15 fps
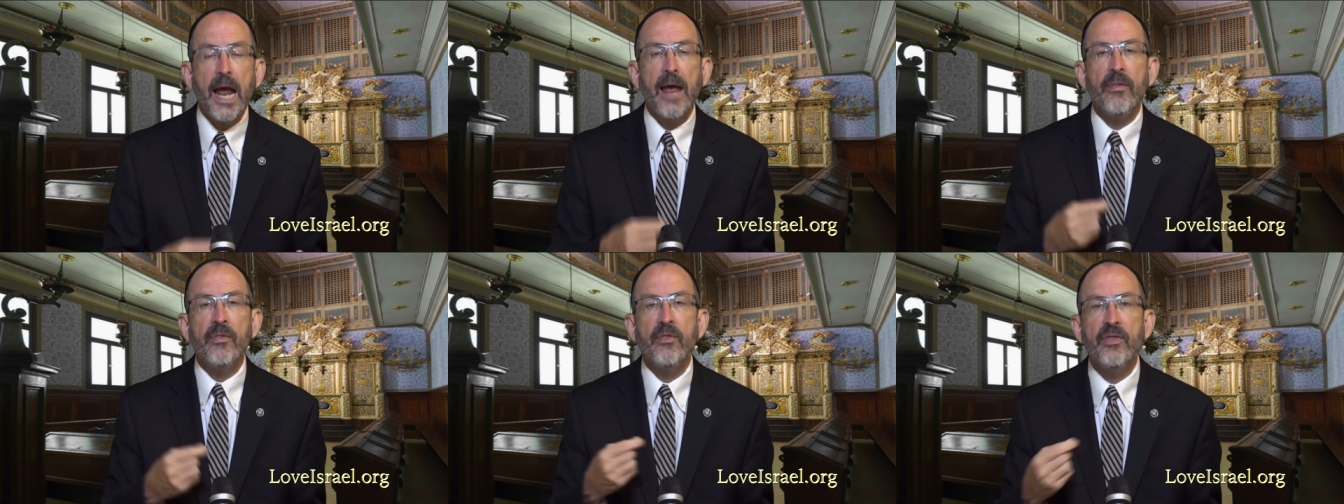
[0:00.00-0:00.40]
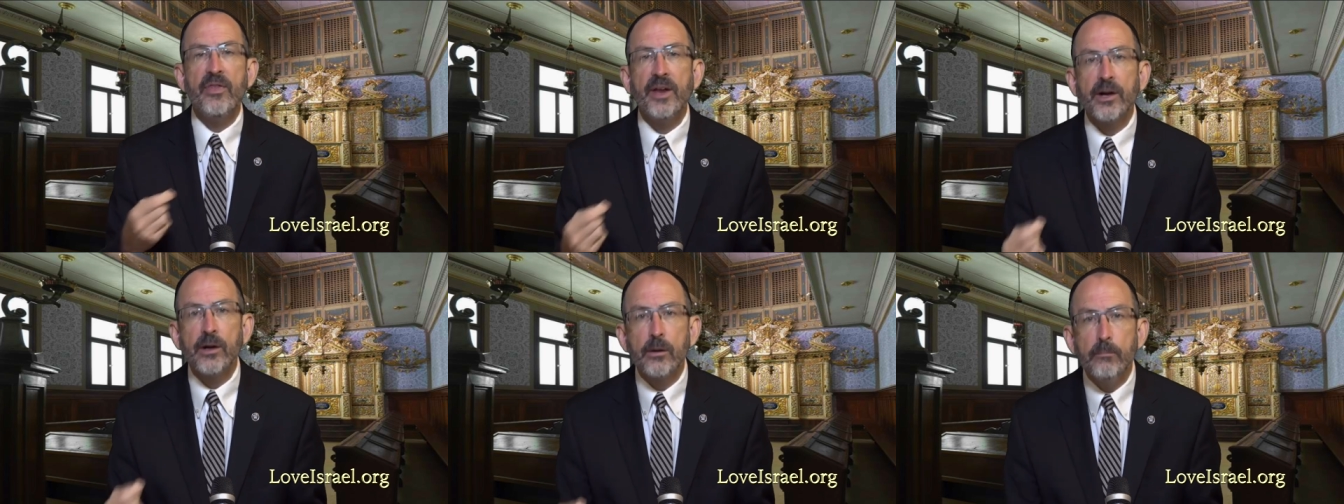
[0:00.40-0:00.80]
and
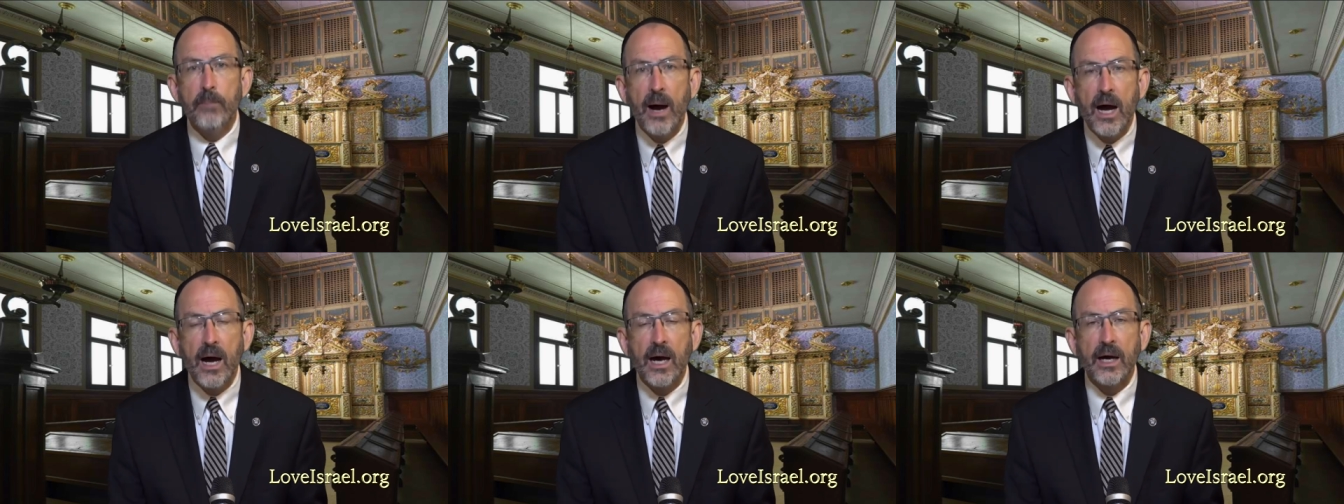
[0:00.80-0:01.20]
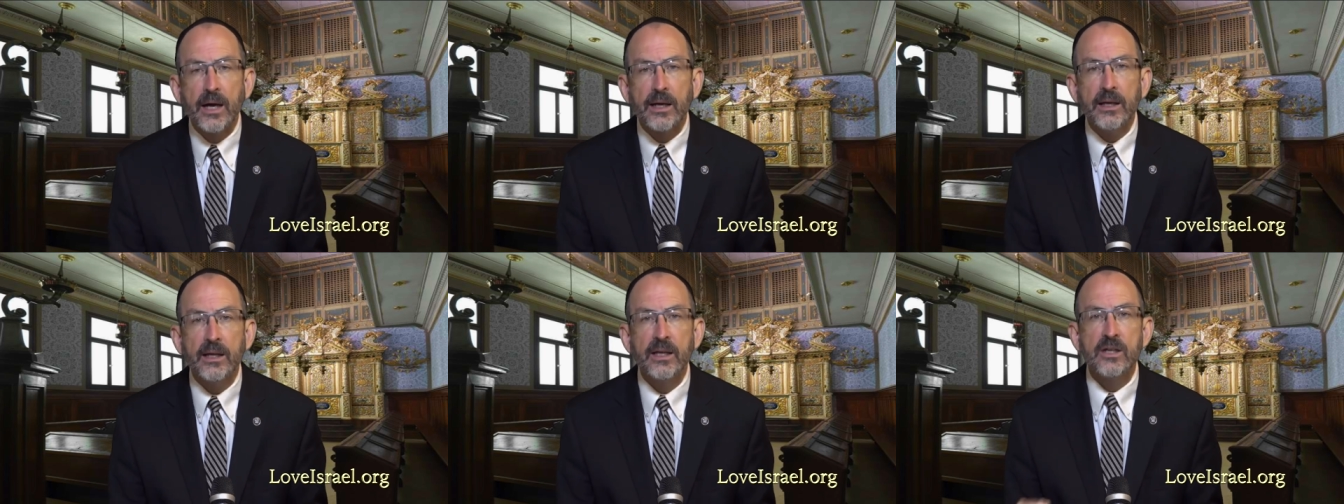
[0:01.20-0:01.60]

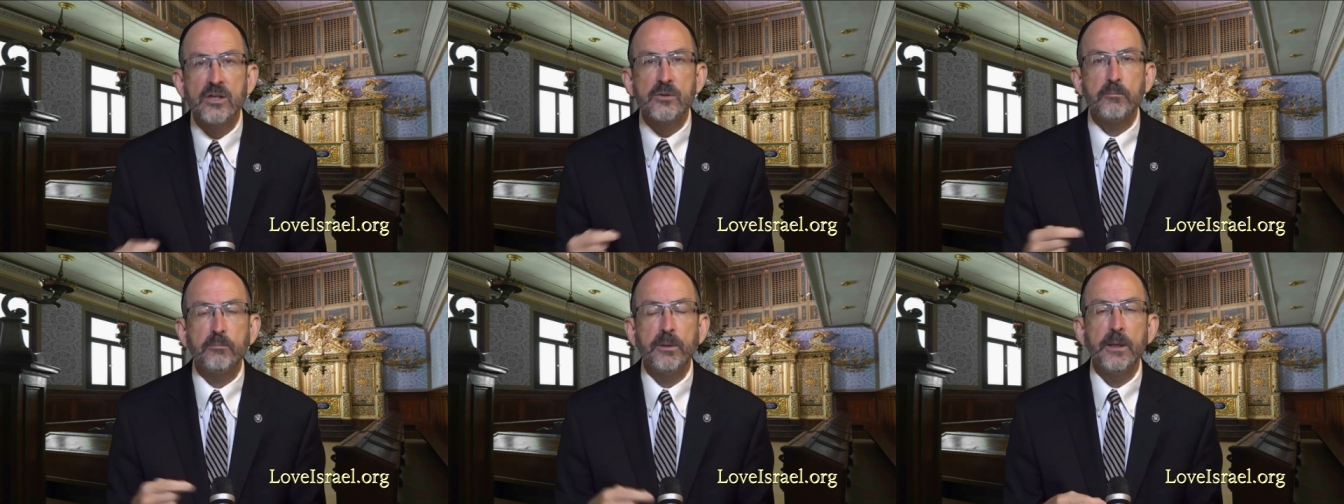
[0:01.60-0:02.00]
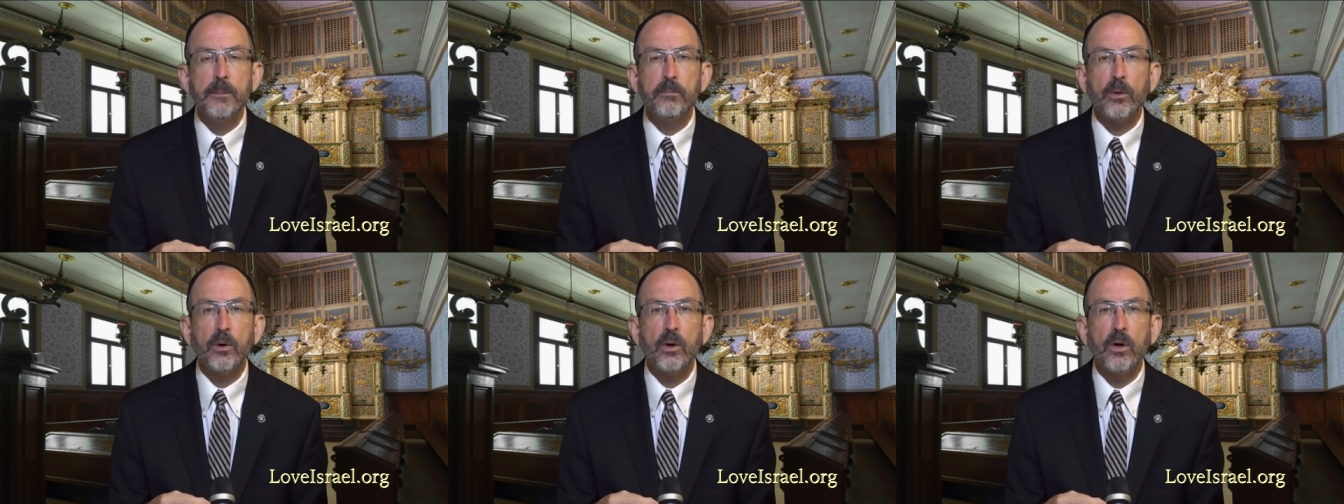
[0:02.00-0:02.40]
thereby his
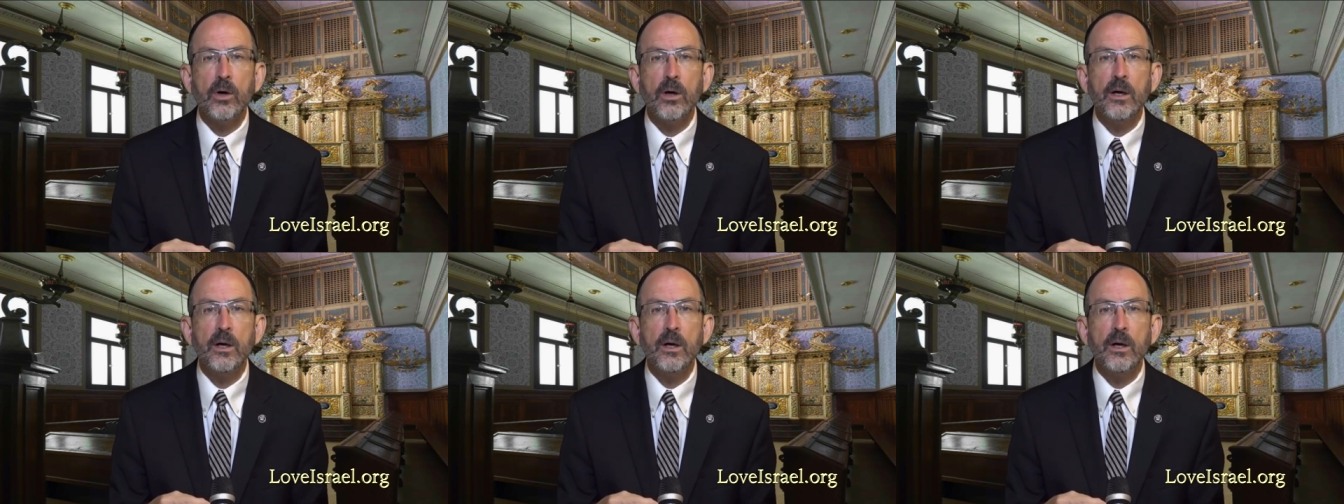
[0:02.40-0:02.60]
people